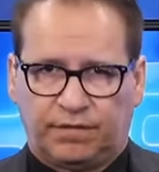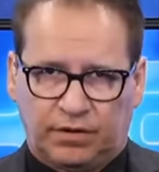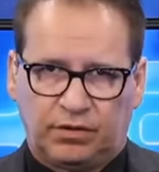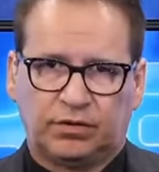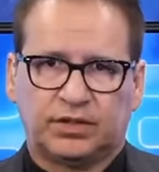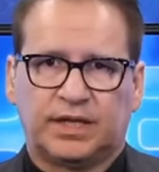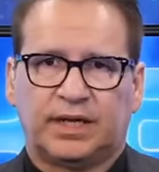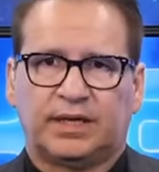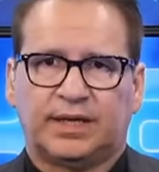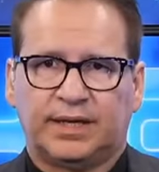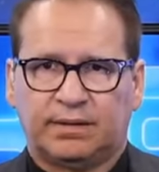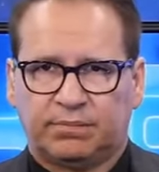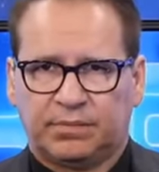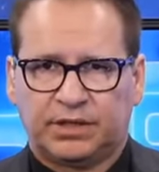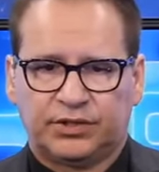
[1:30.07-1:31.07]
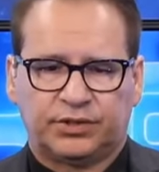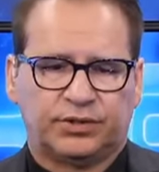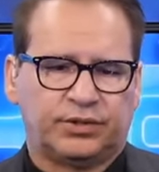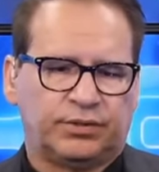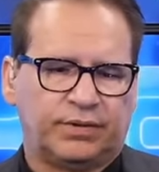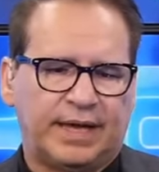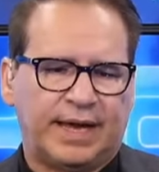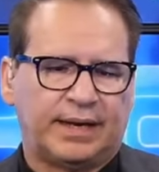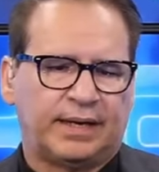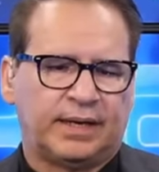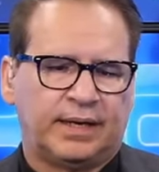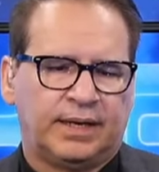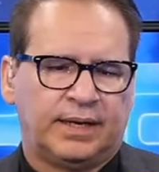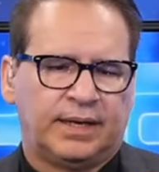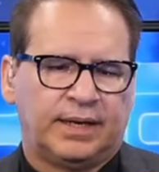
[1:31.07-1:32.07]
if you use that link, make sure and do that.
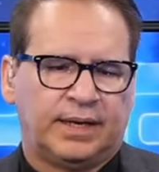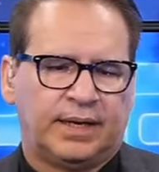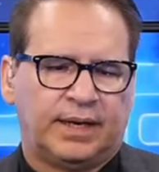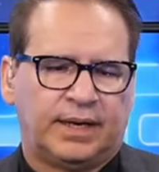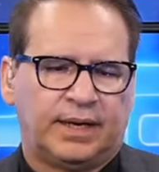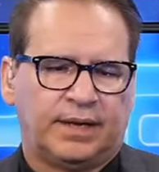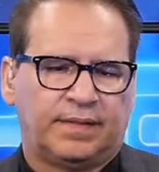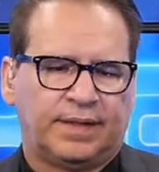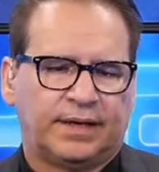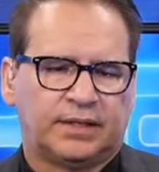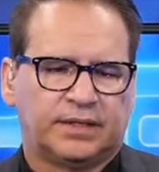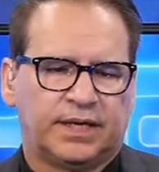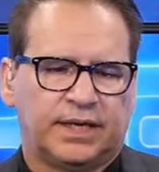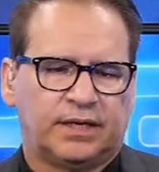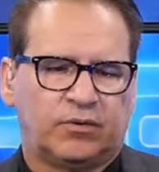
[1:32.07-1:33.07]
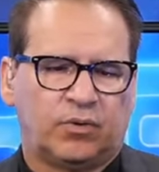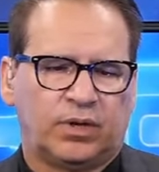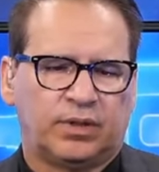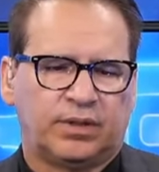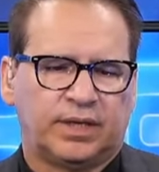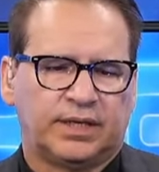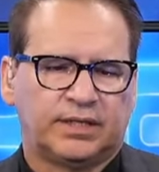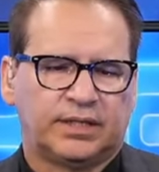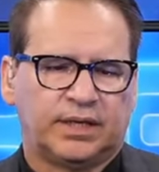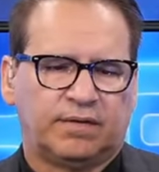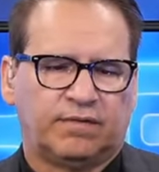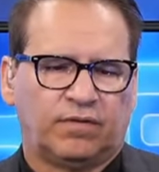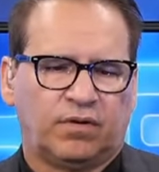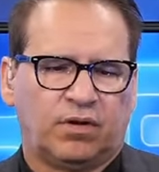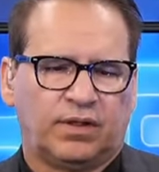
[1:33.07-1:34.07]
And that'll tie you in. Thanks
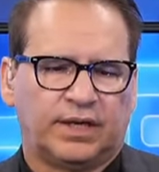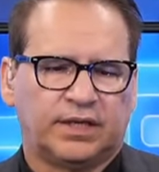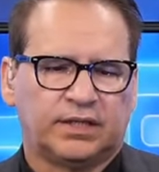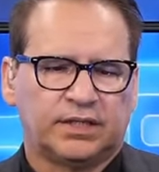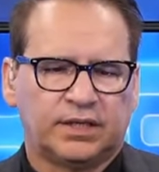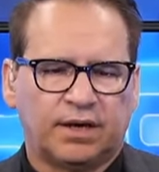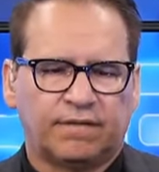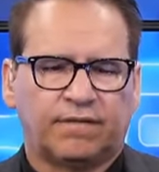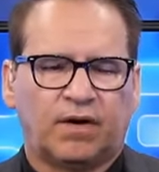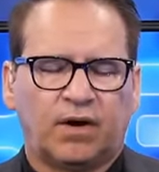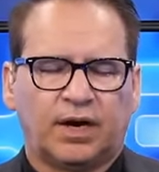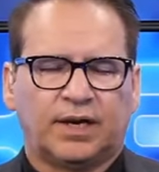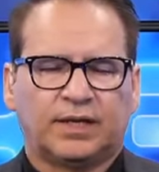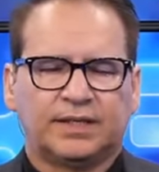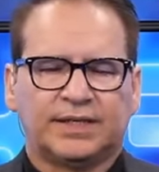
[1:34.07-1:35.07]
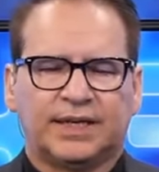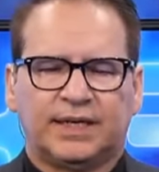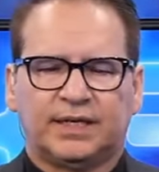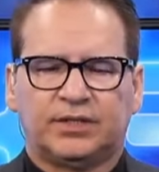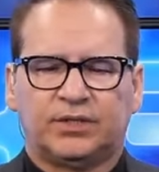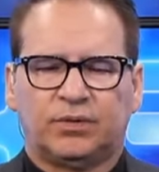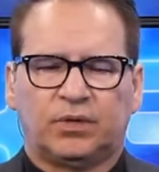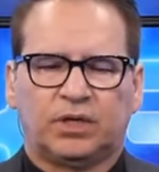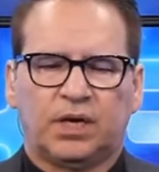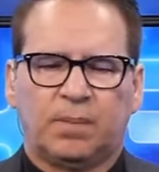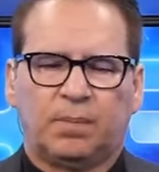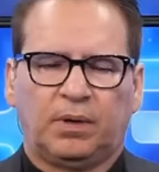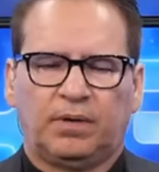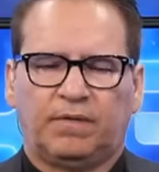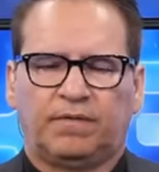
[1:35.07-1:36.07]
again for all that good stuff. All right, let's get into a
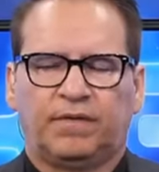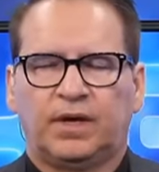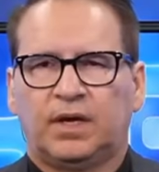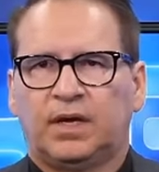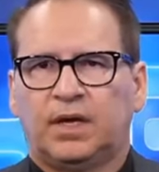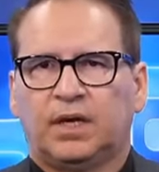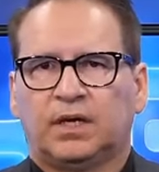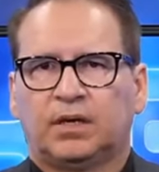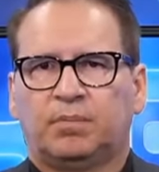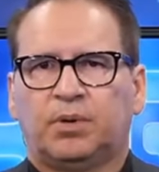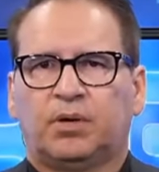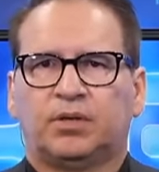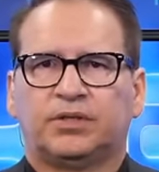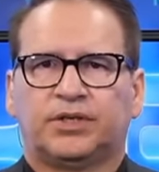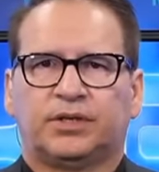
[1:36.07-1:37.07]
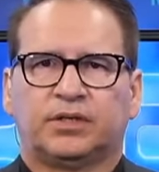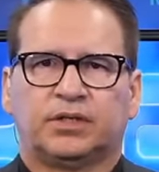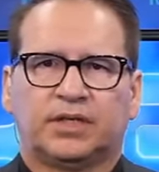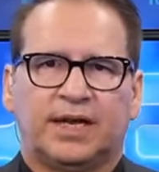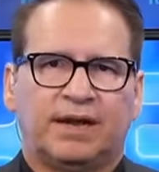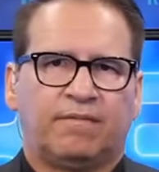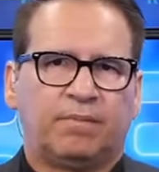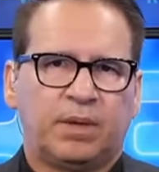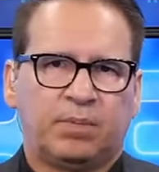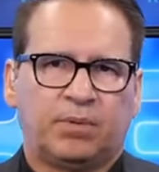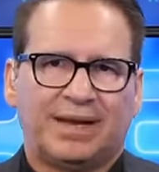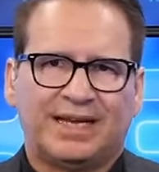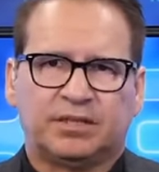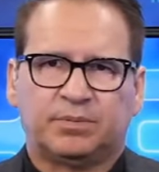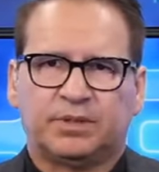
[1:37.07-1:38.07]
couple of components here, because I have
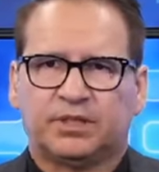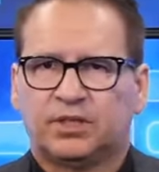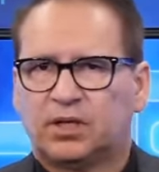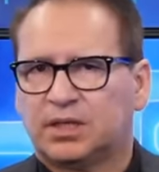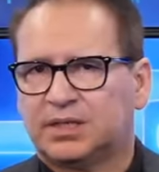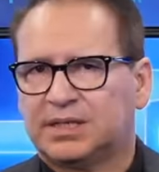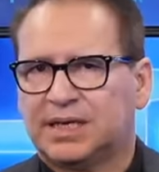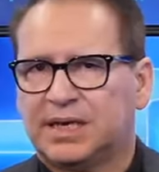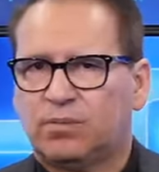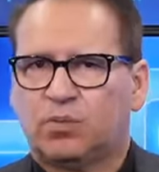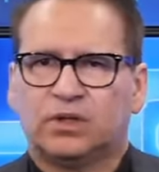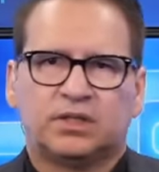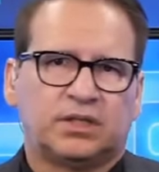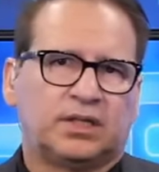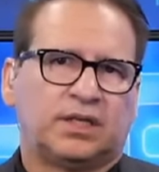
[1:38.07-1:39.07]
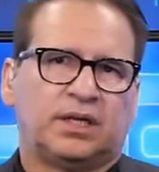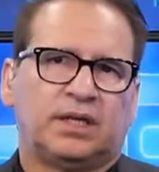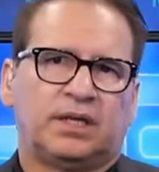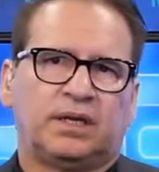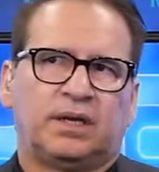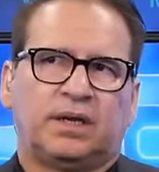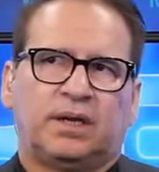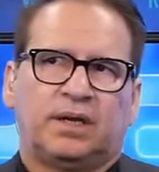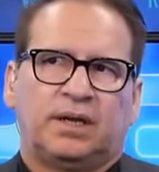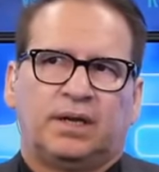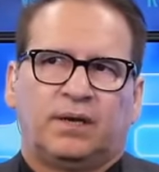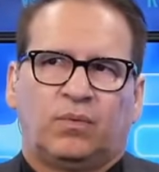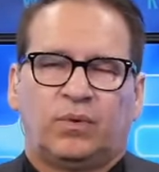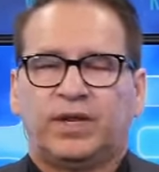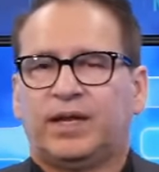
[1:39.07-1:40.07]
people ask me this all the time. What are you
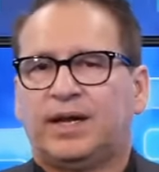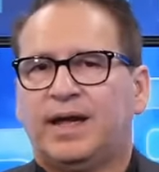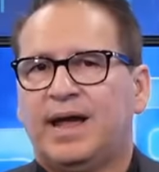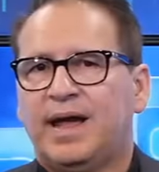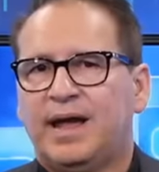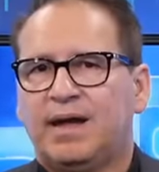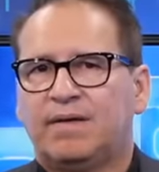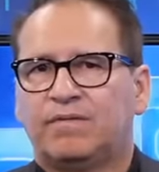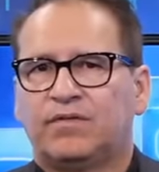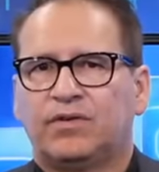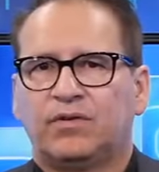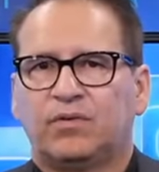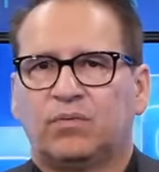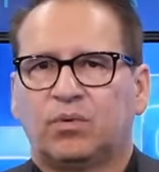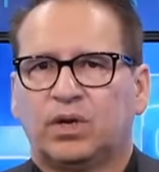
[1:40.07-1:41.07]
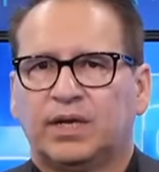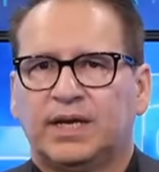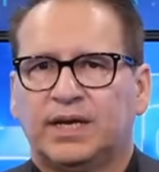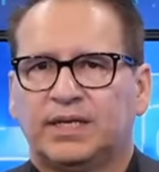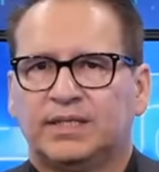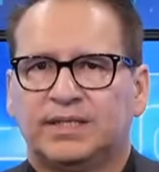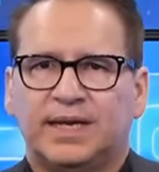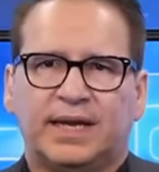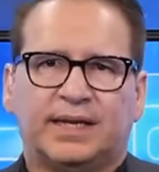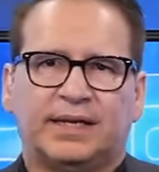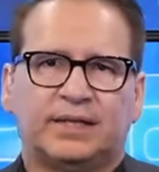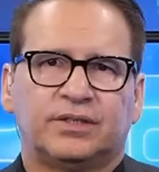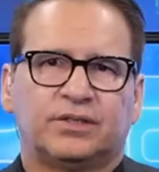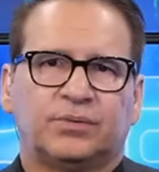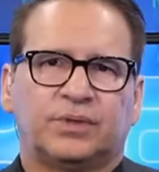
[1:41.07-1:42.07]
going to have to really kind of set
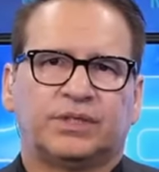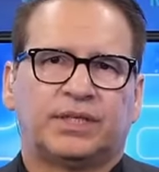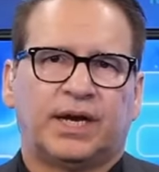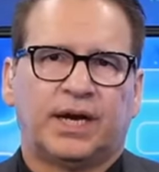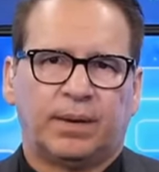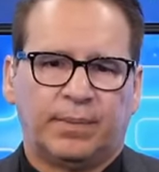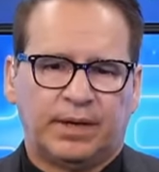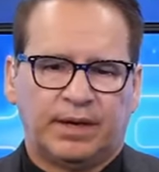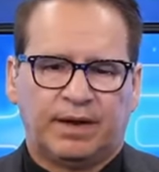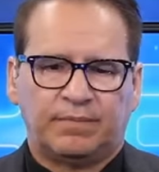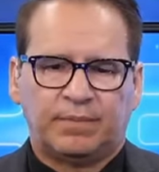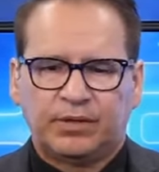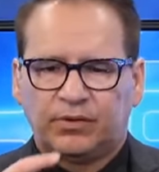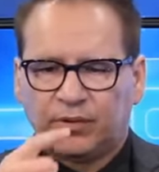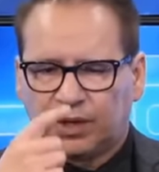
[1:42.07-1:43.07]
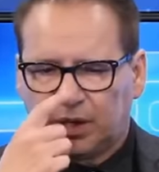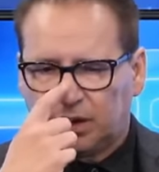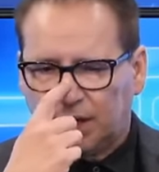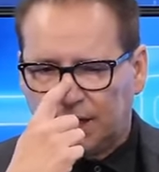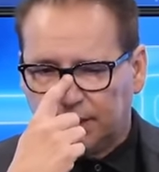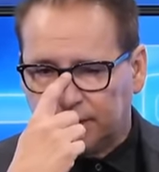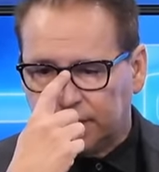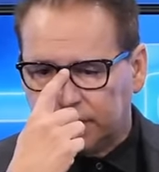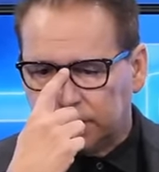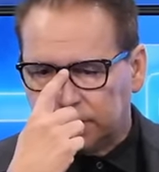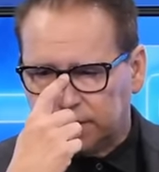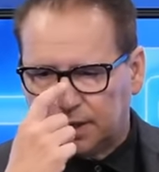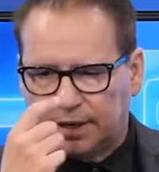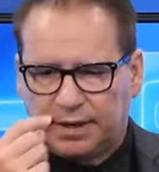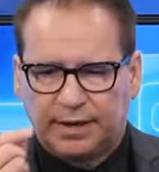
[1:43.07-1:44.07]
into retirement? I've been doing a lot of
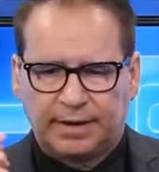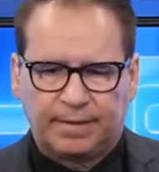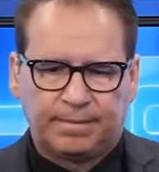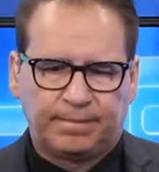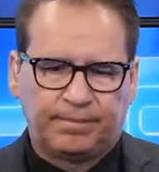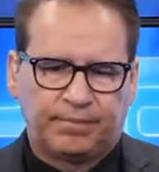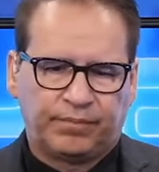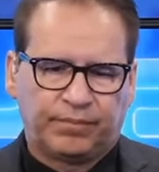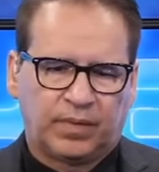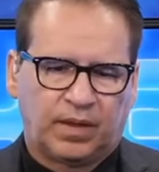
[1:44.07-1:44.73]
these kind